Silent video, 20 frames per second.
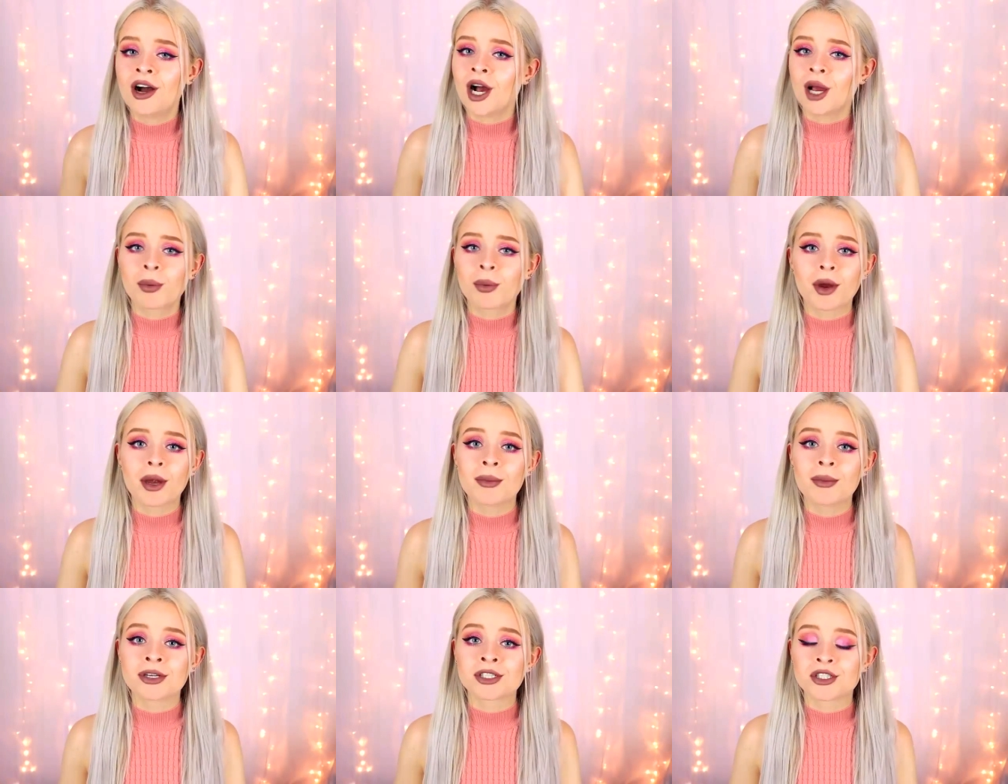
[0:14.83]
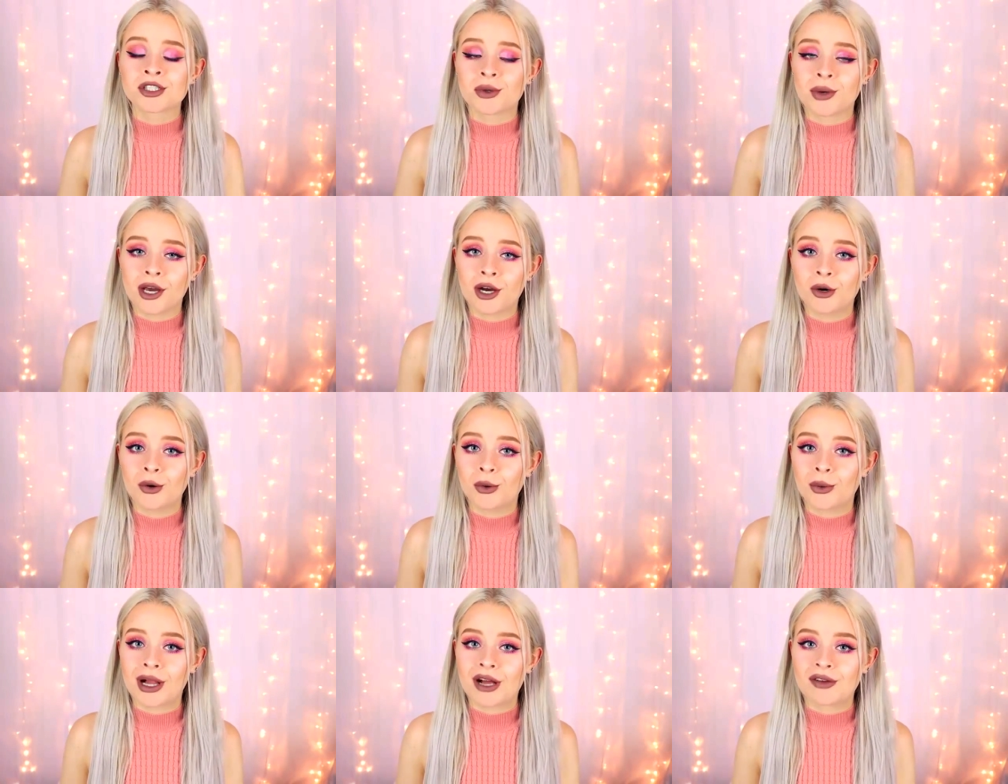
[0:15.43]
I pretty much do a
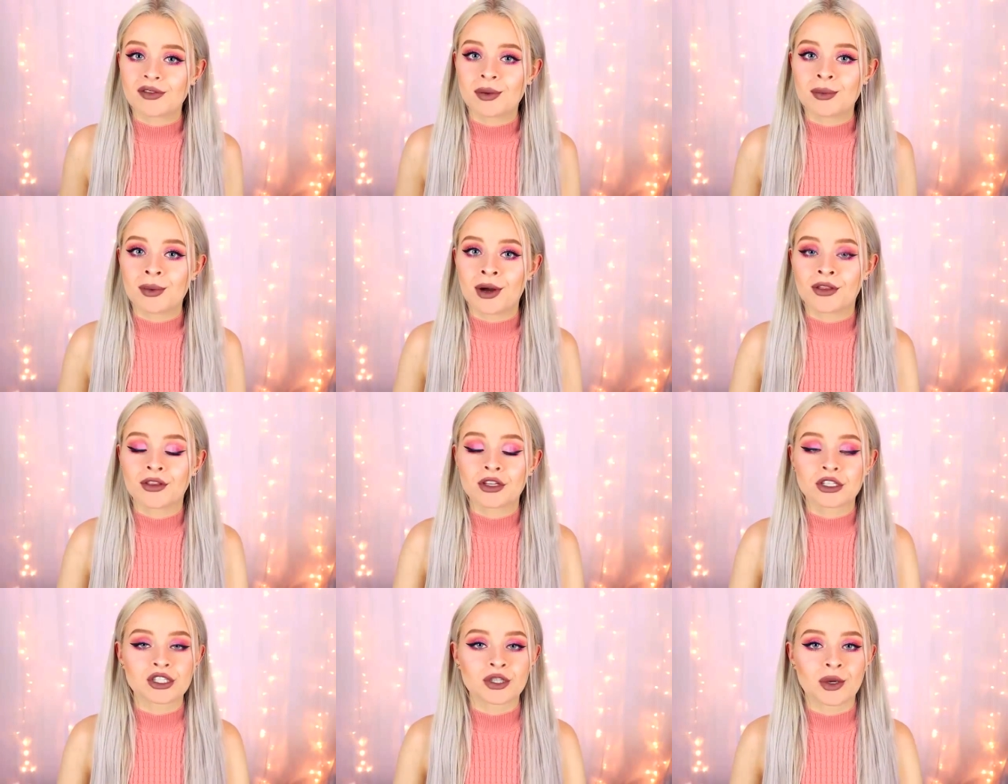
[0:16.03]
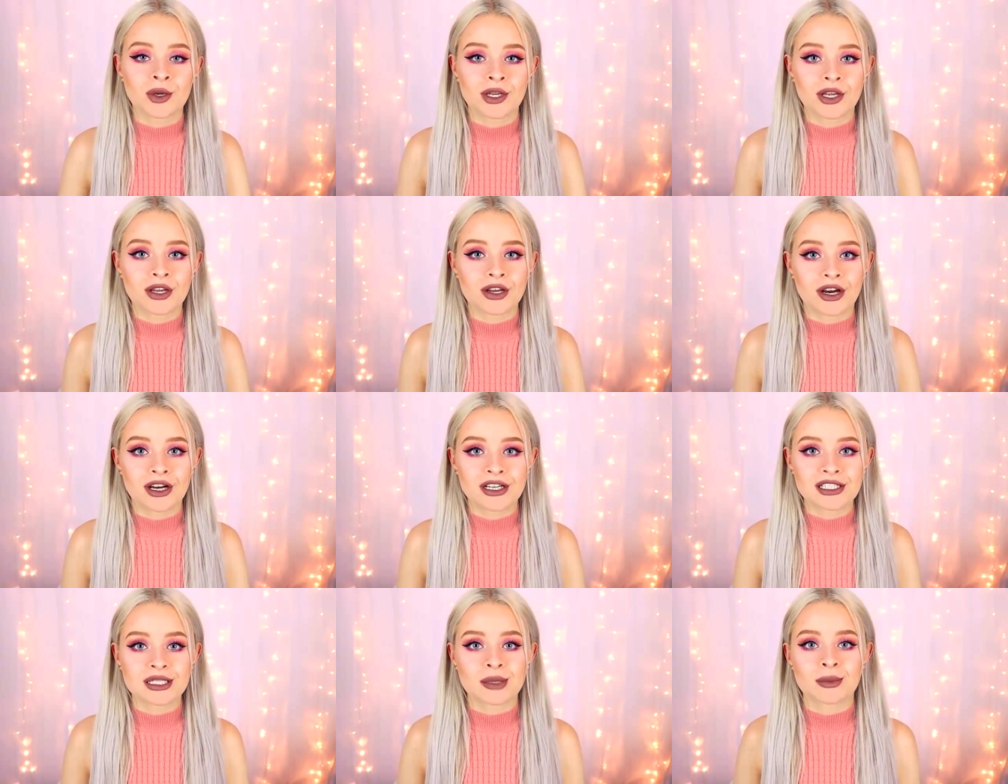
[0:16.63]
haul every month showing you
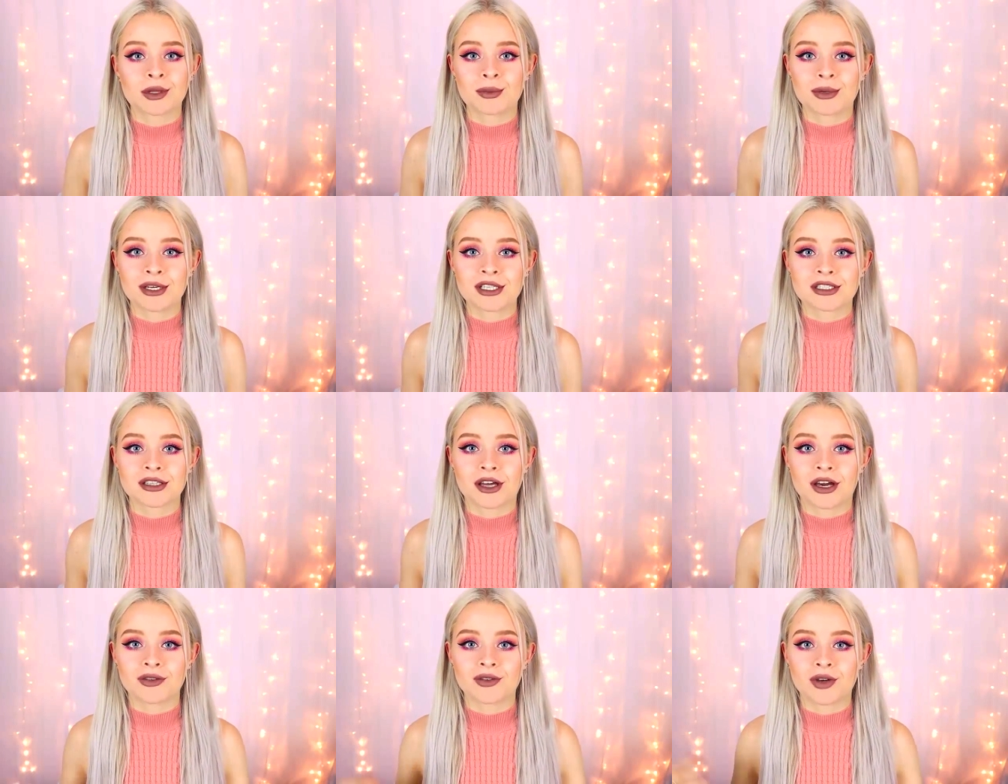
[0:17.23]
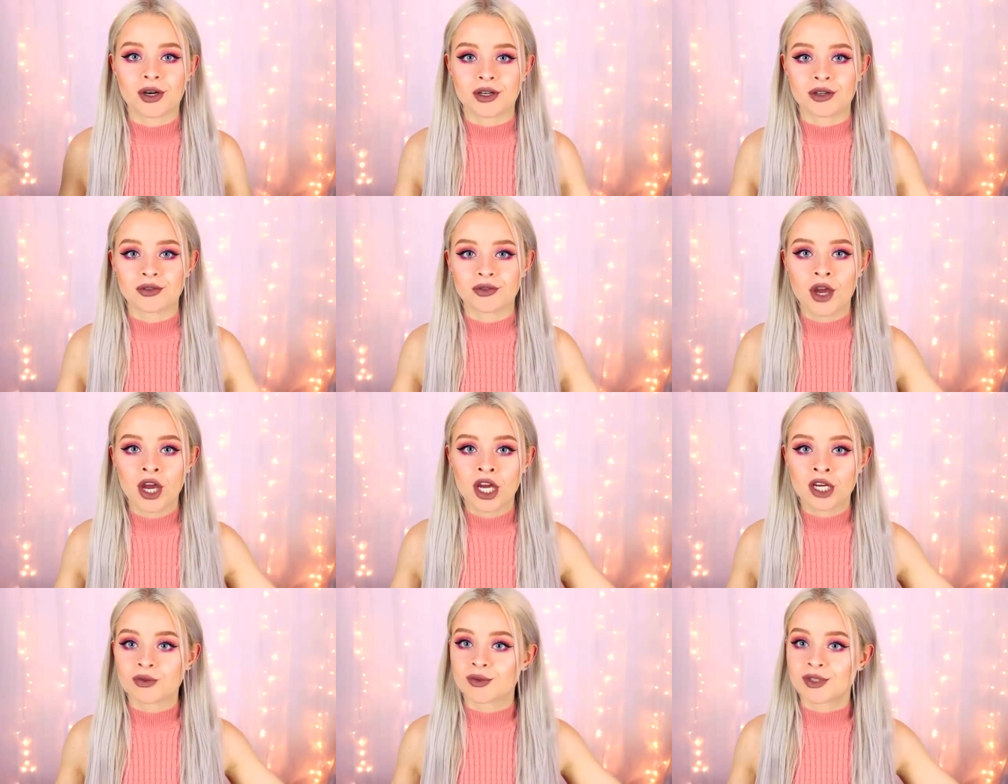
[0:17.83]
guys some of the bits that I've kind
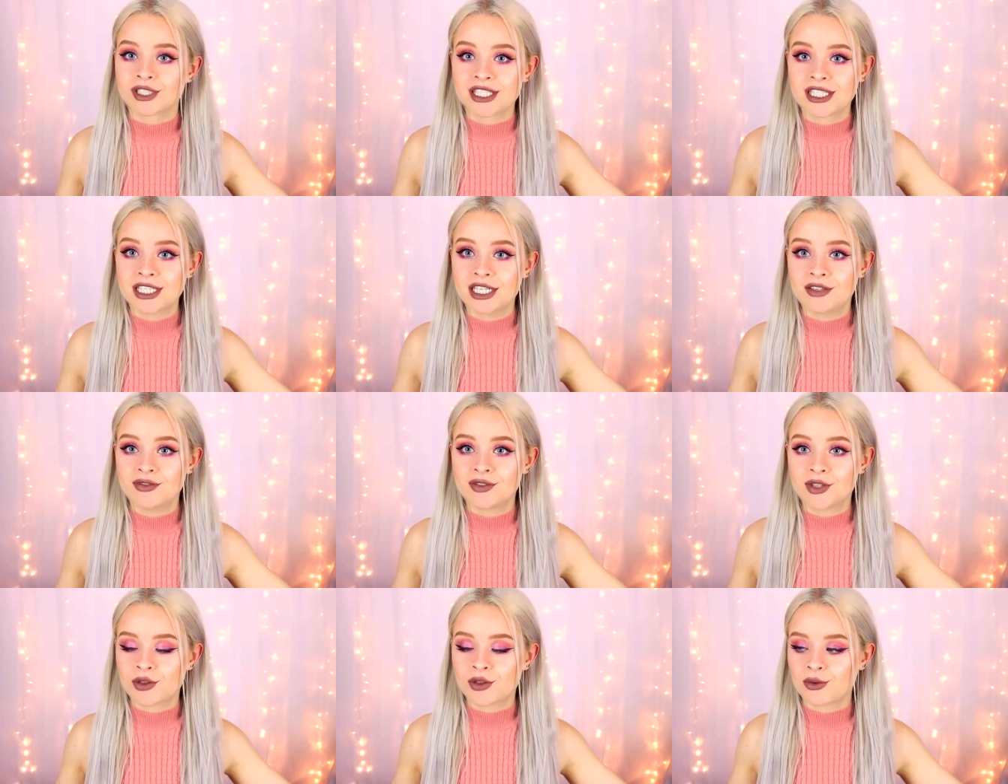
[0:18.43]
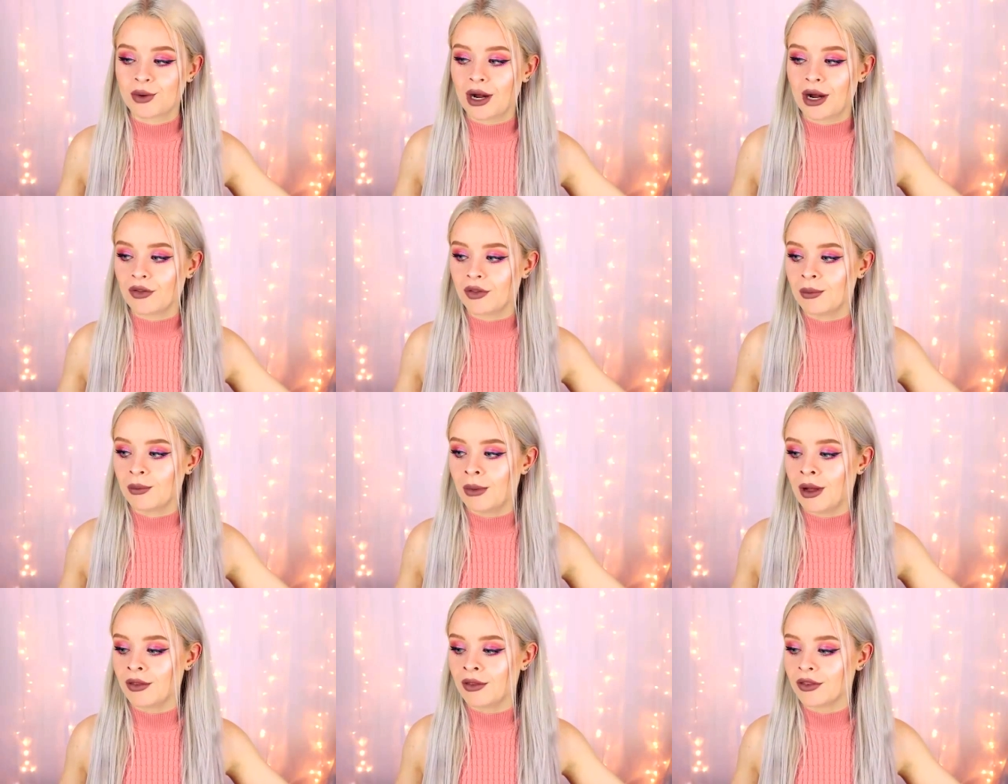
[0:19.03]
of received throughout
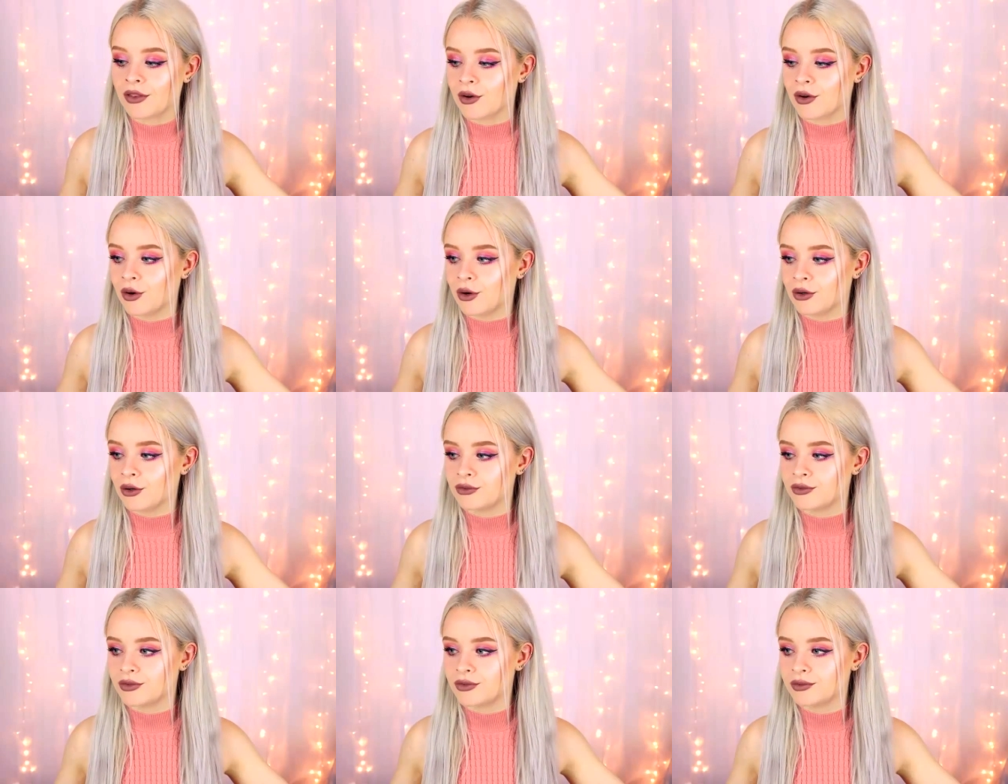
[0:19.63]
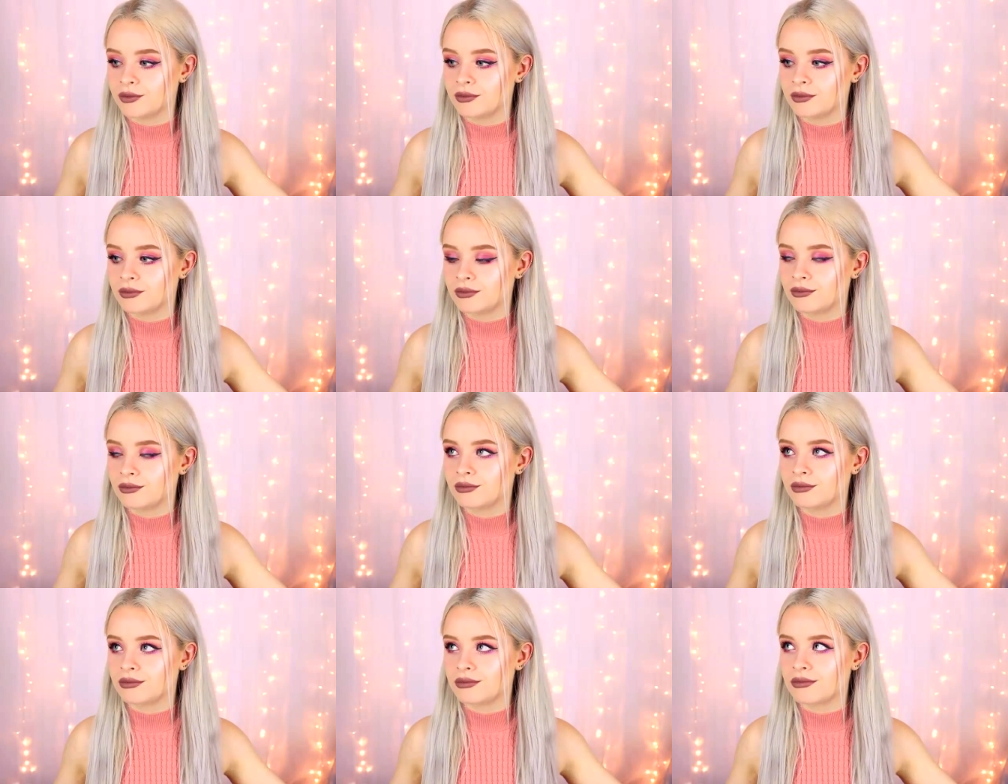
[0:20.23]
the month of
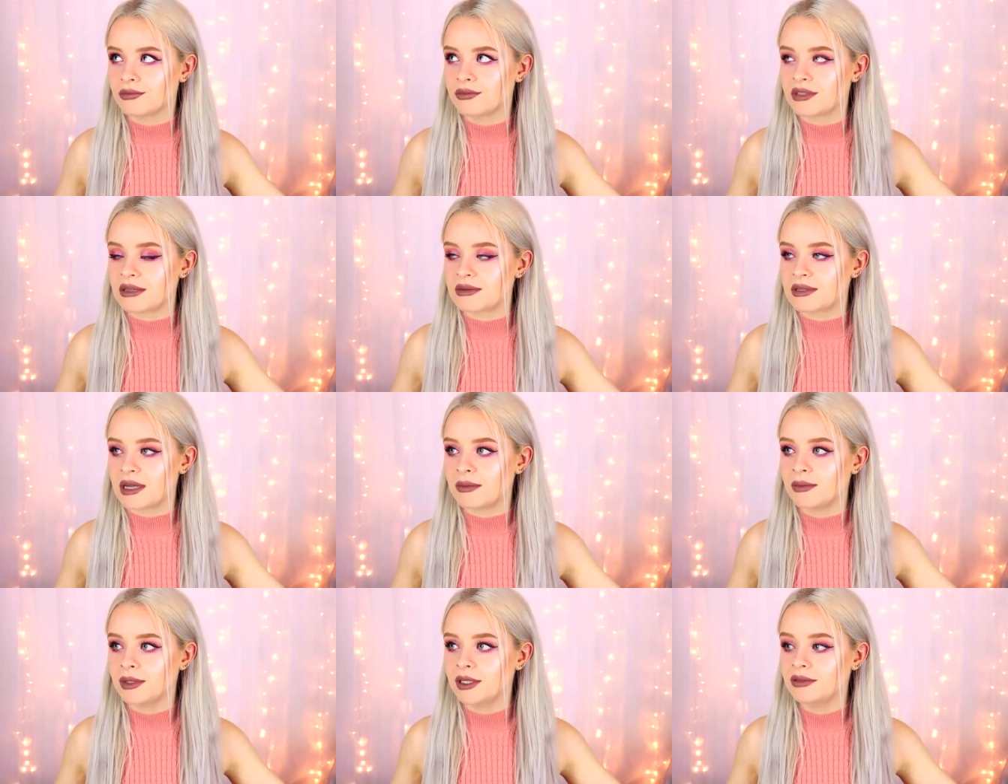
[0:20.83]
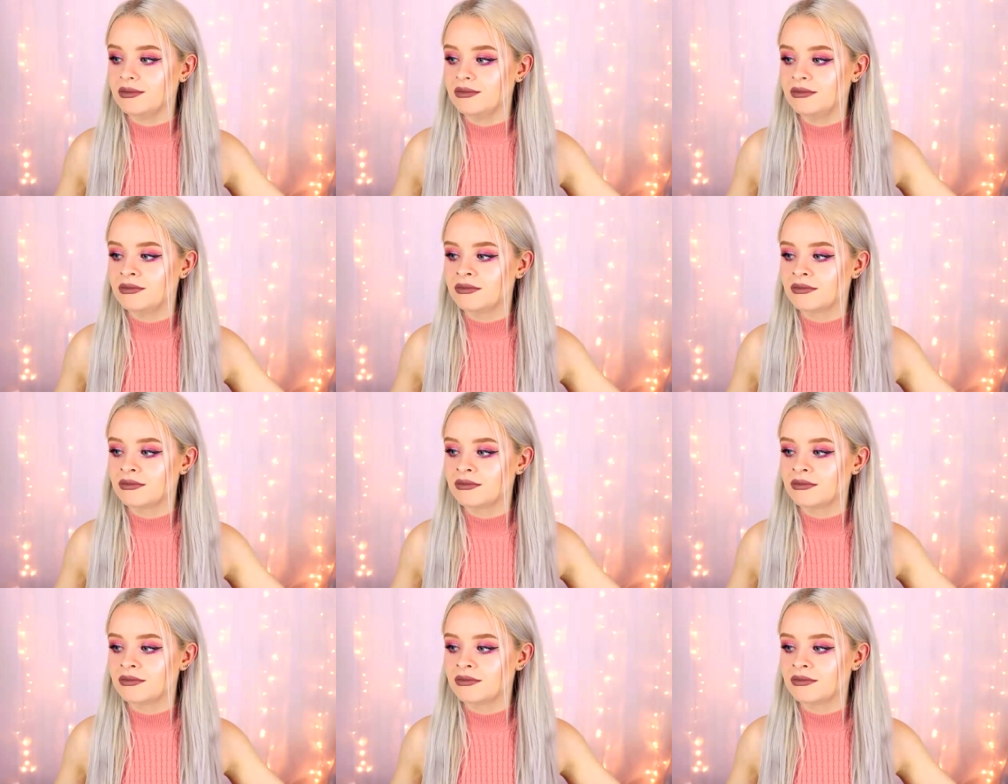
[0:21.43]
September,